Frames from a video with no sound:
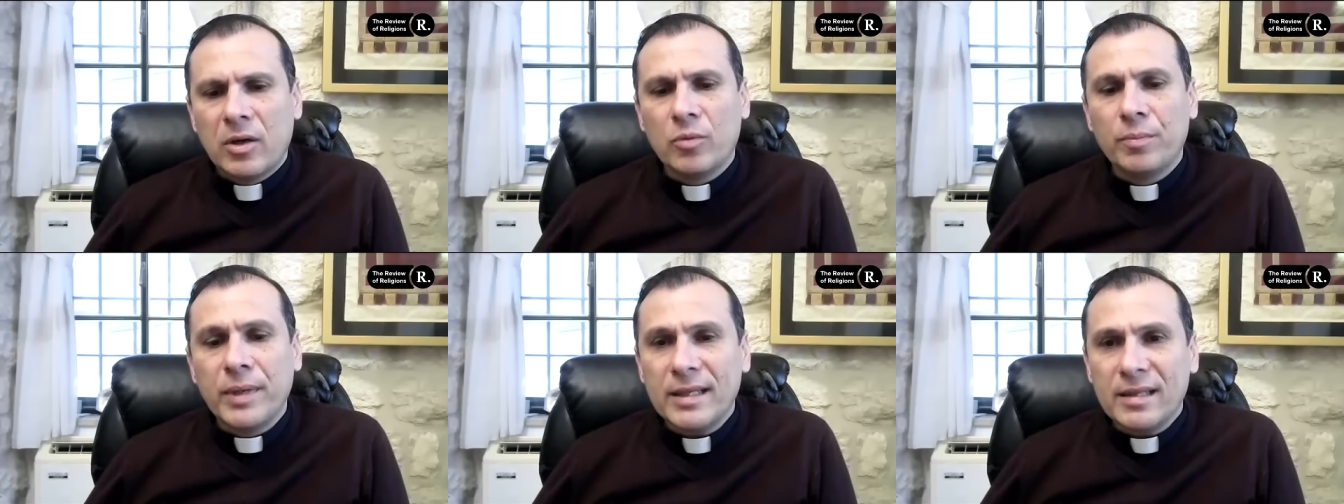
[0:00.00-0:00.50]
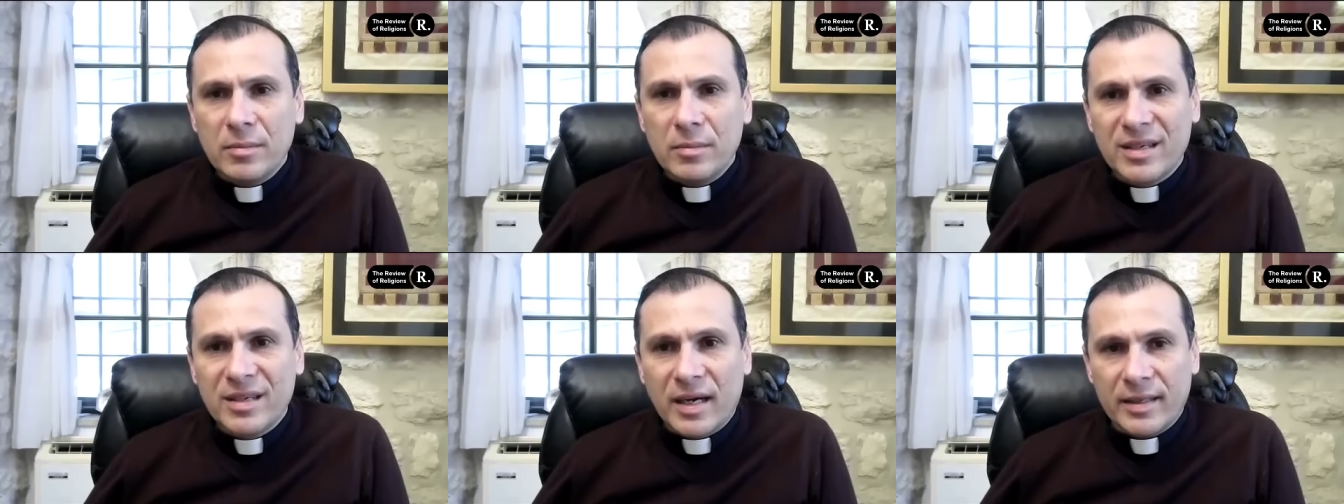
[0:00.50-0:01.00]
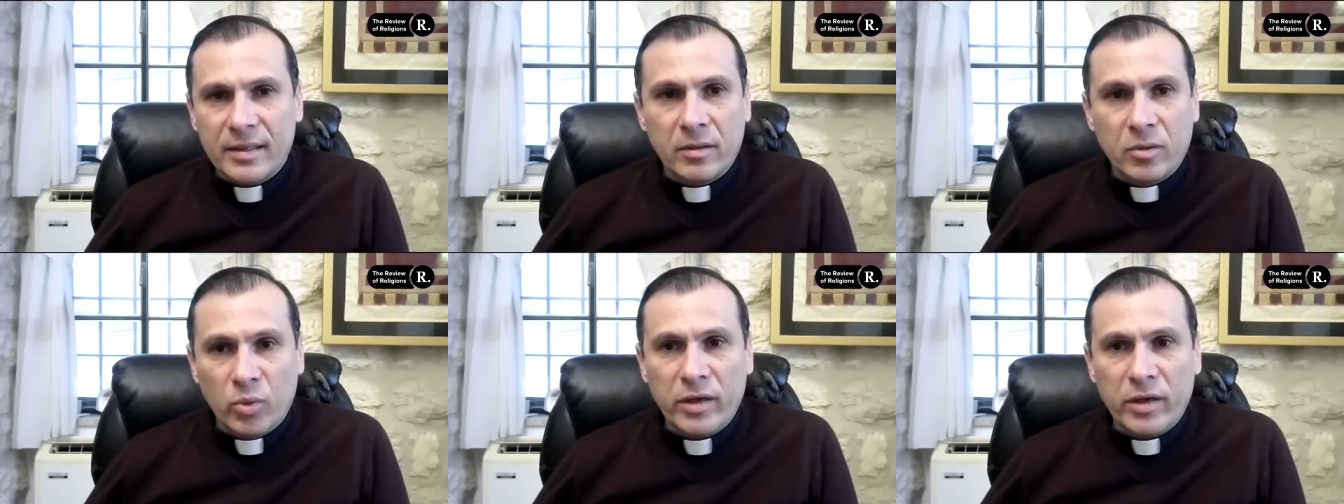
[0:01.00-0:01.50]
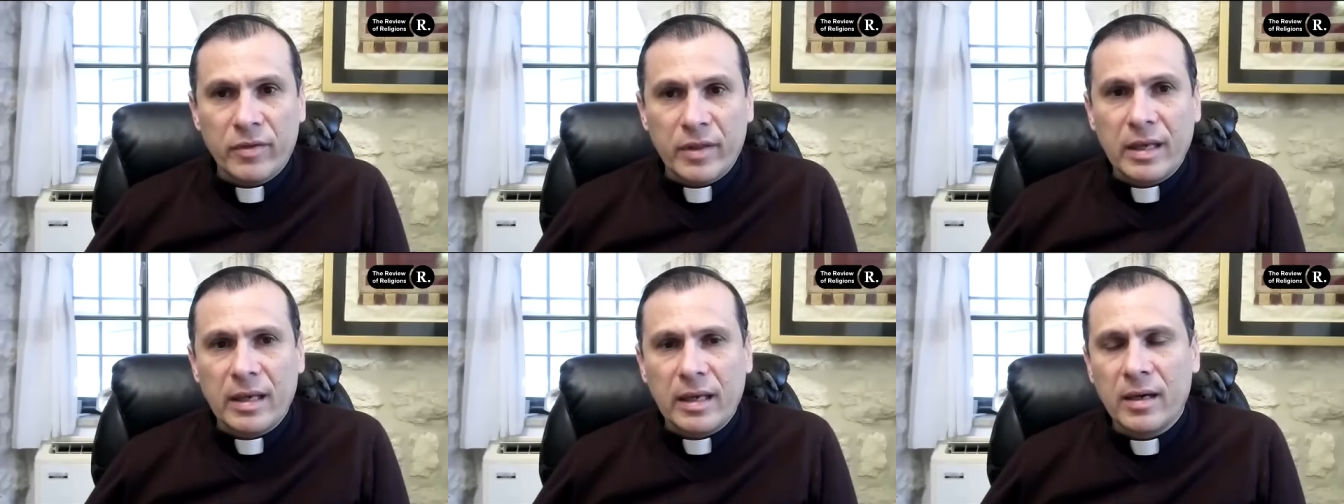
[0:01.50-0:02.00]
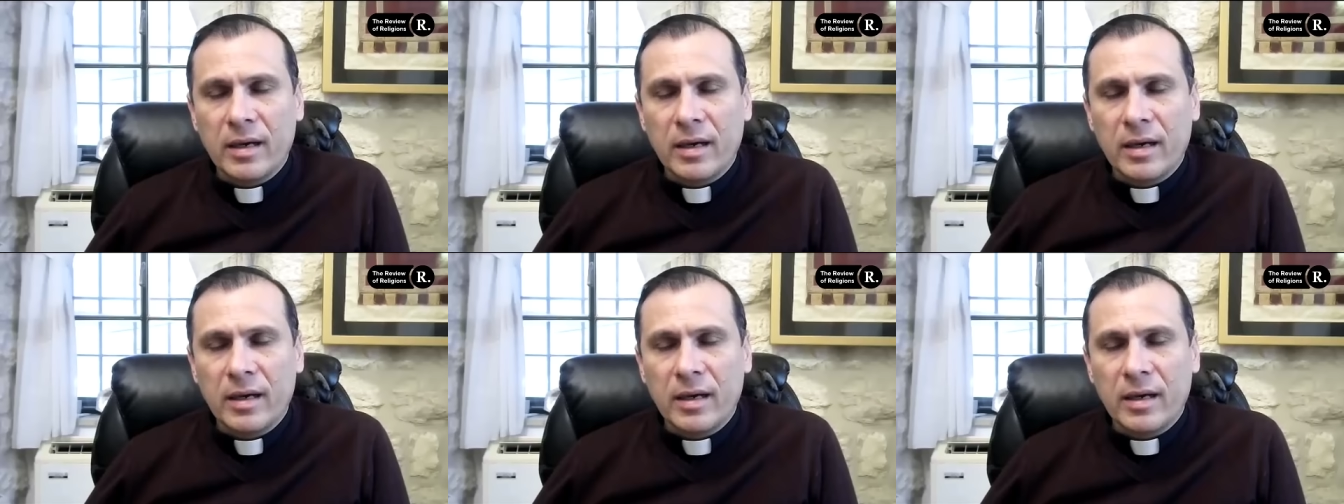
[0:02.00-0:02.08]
completely misguided way of thinking.